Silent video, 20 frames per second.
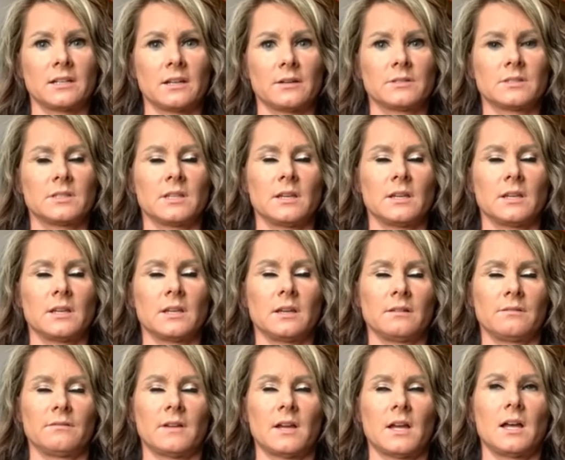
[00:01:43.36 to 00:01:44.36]
And I was like,
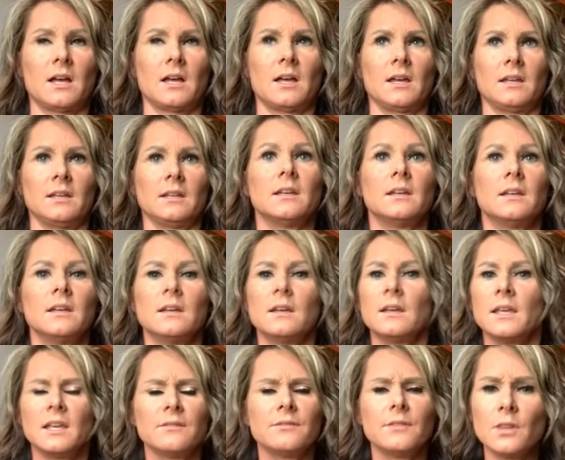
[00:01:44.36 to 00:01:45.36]
fine,
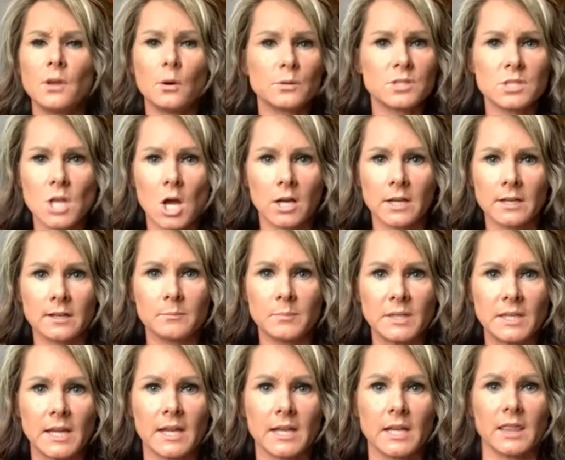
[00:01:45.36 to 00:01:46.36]
even though it's not going to
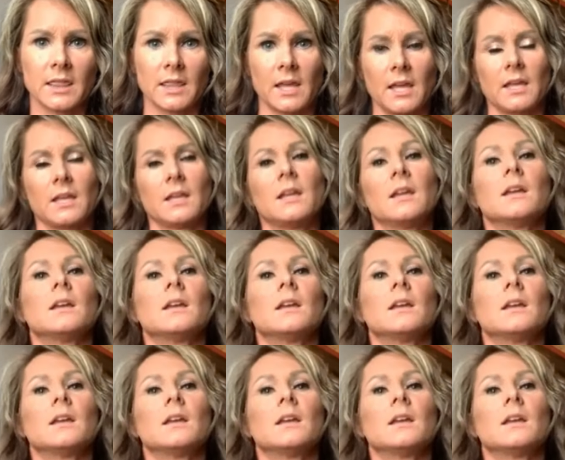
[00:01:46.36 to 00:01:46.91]
be anything.